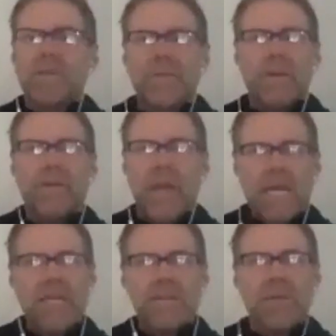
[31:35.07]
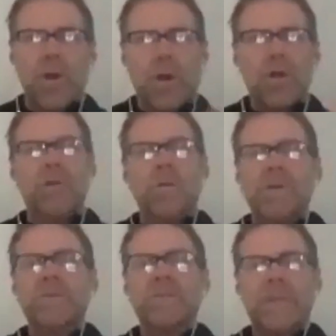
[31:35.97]
If, if Haiti's on your heart and you
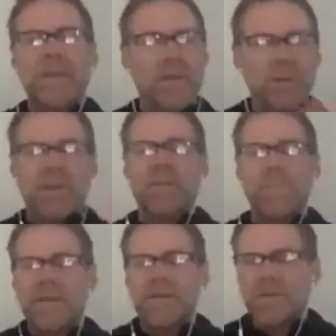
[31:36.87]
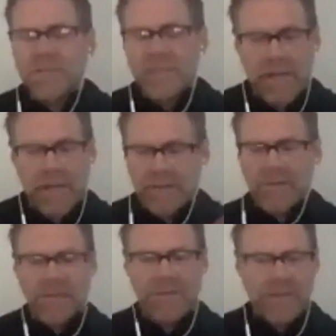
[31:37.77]
want to do something there, you can sponsor a child.
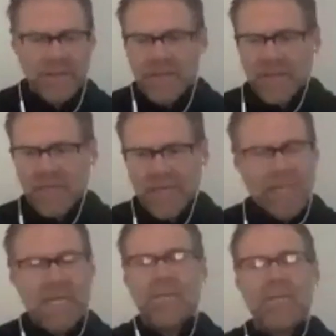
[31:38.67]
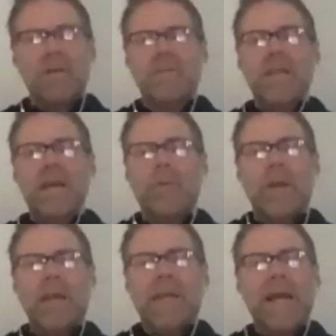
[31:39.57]
You can and get involved in that
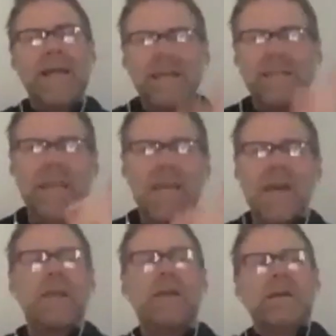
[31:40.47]
way. And I, I say that